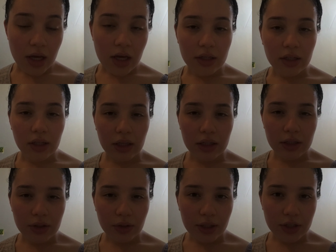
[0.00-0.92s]
and a
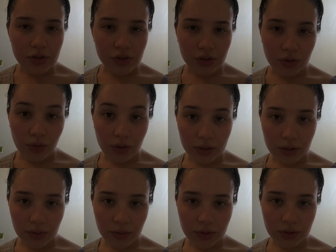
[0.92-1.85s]
little extra
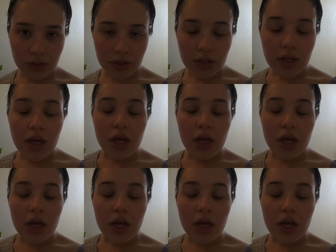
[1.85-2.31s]
coconut oil,